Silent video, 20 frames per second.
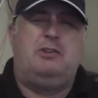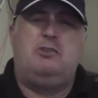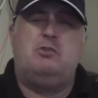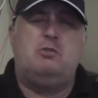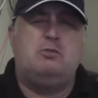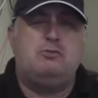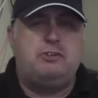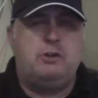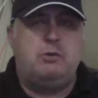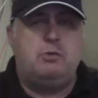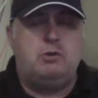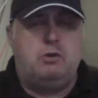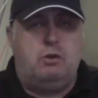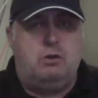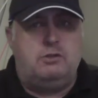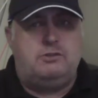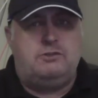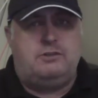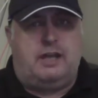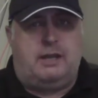don't do it
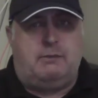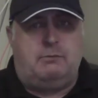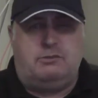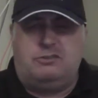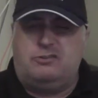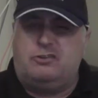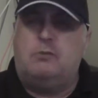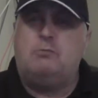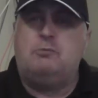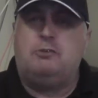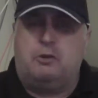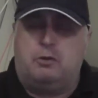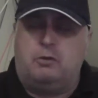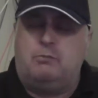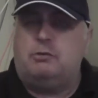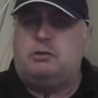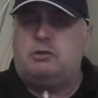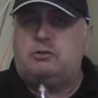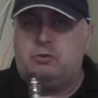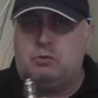all the time. Some
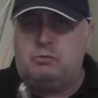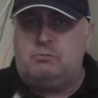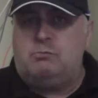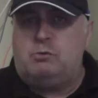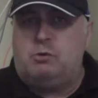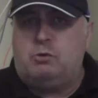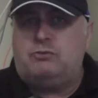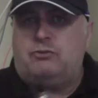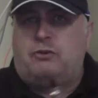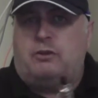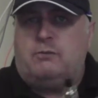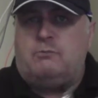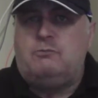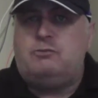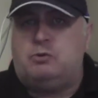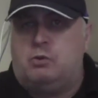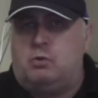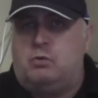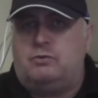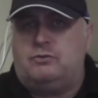do, but most of them
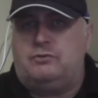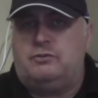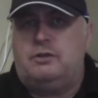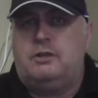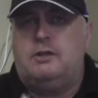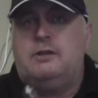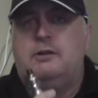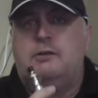don't.